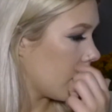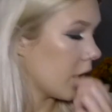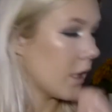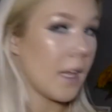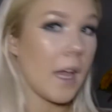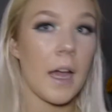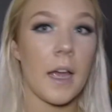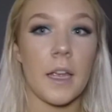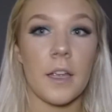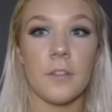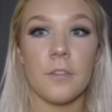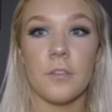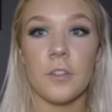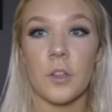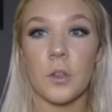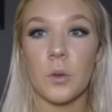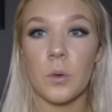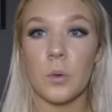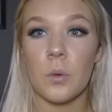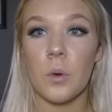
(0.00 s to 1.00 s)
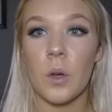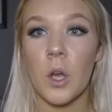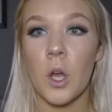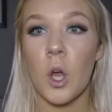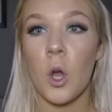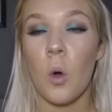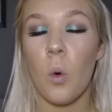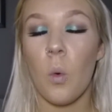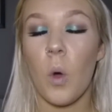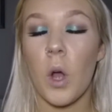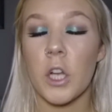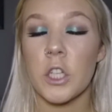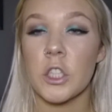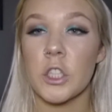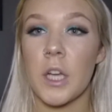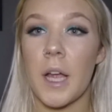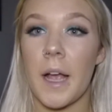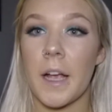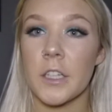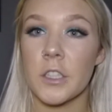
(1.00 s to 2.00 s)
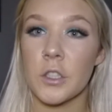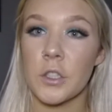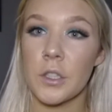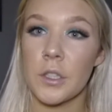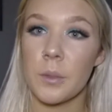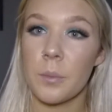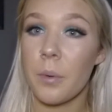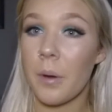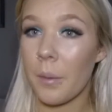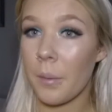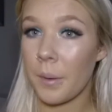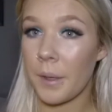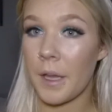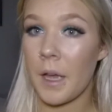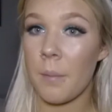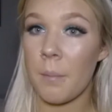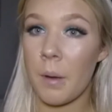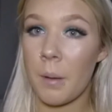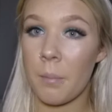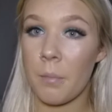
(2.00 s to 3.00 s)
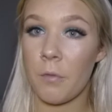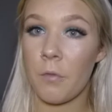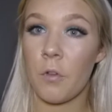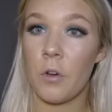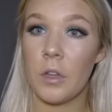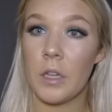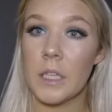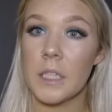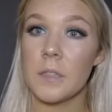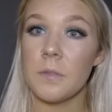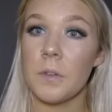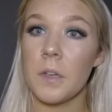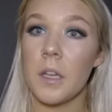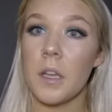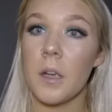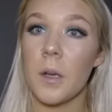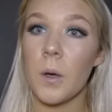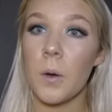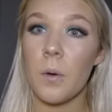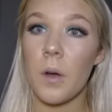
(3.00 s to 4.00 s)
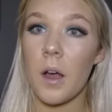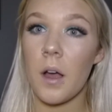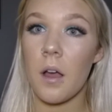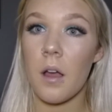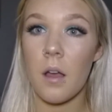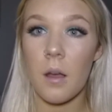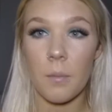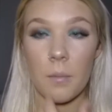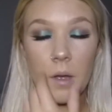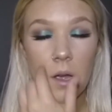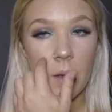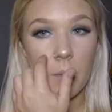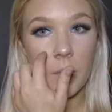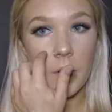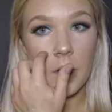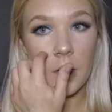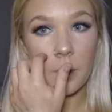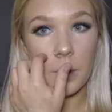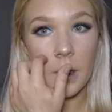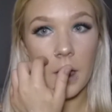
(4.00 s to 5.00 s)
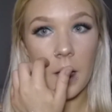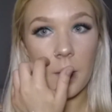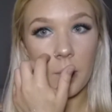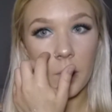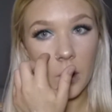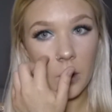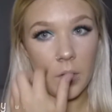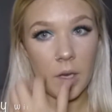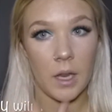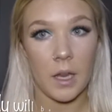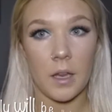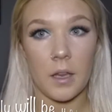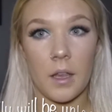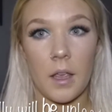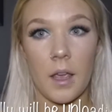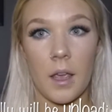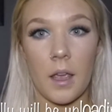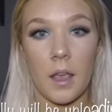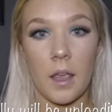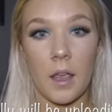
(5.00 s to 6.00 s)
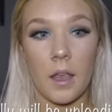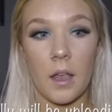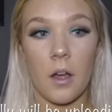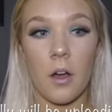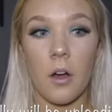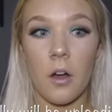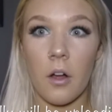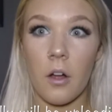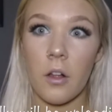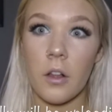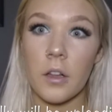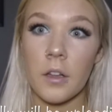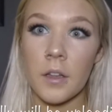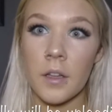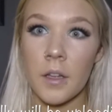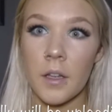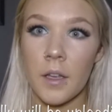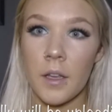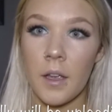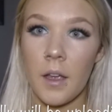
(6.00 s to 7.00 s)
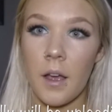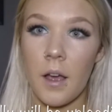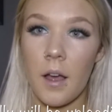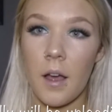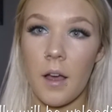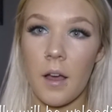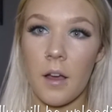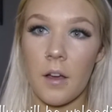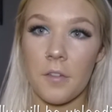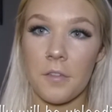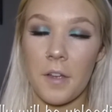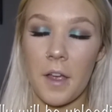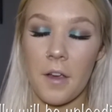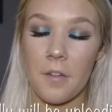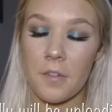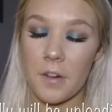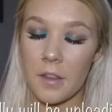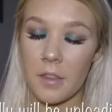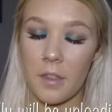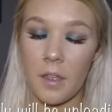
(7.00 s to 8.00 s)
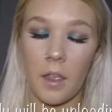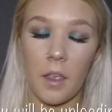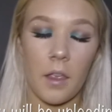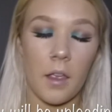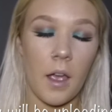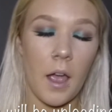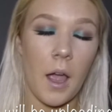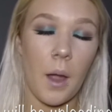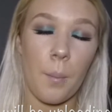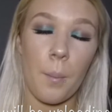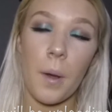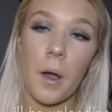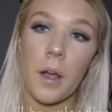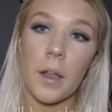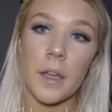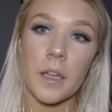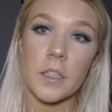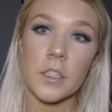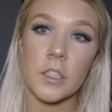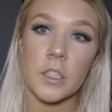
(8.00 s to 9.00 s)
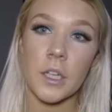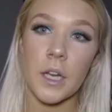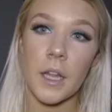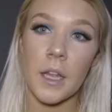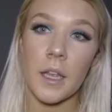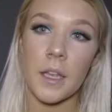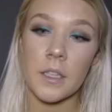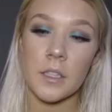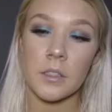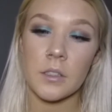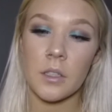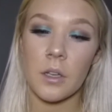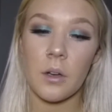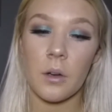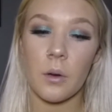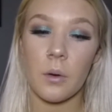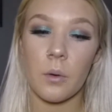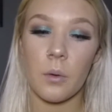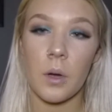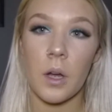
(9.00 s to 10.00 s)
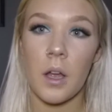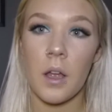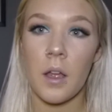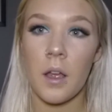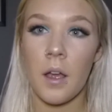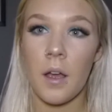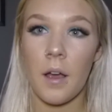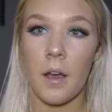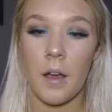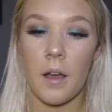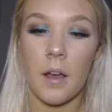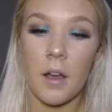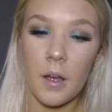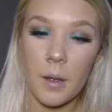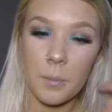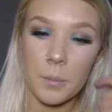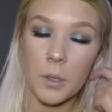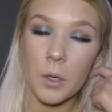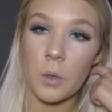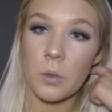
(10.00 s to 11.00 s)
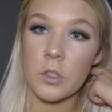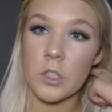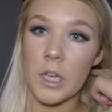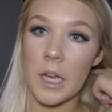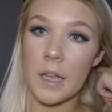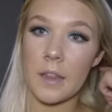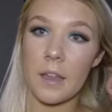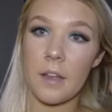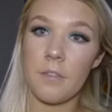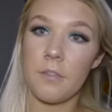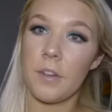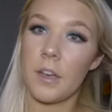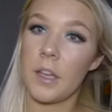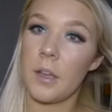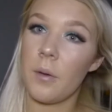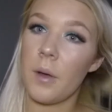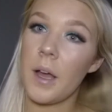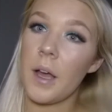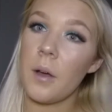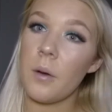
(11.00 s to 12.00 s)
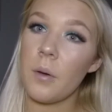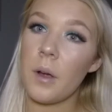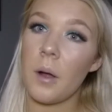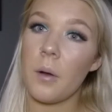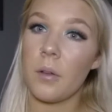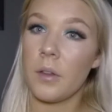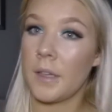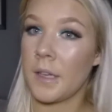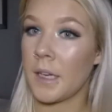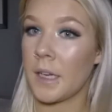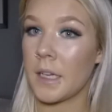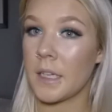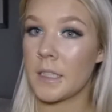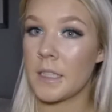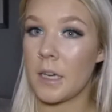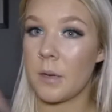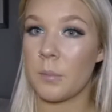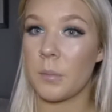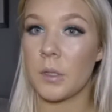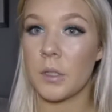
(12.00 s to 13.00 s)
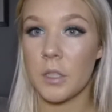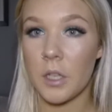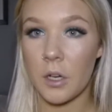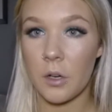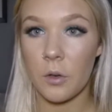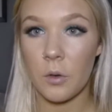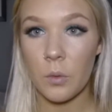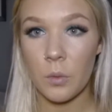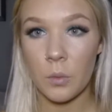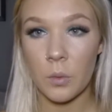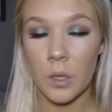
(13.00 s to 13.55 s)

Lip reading: yeah, if you watch, actually you'll probably come up before this video. I'm going to be uploading a haul of everything I bought yesterday. So, go check that video out. I'll link it down below.